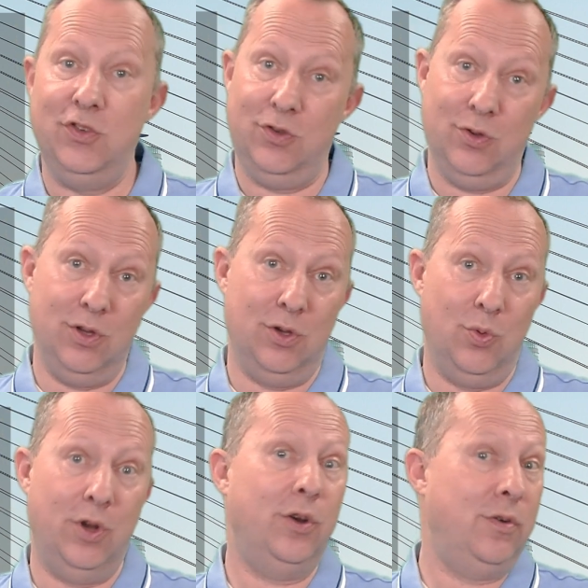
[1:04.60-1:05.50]
to know
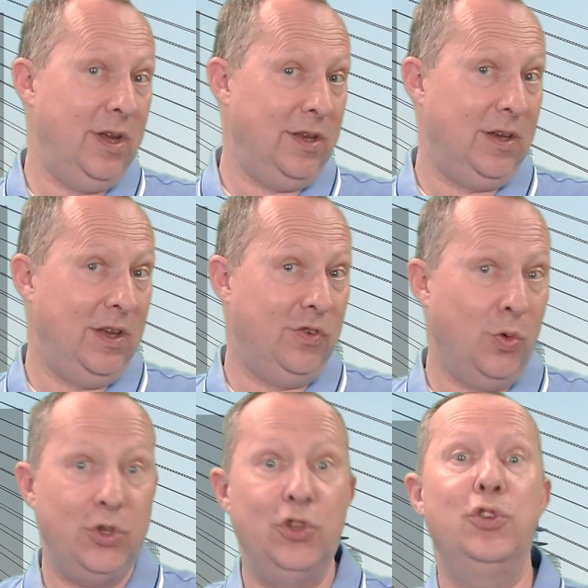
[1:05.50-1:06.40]
what are great ideas or
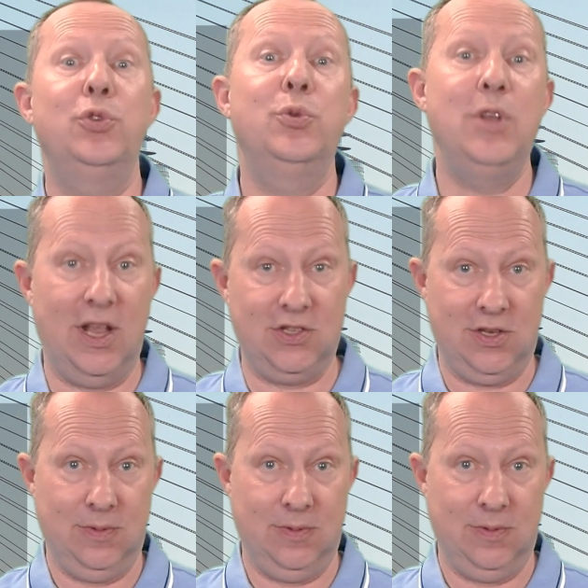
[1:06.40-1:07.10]
what you should do next.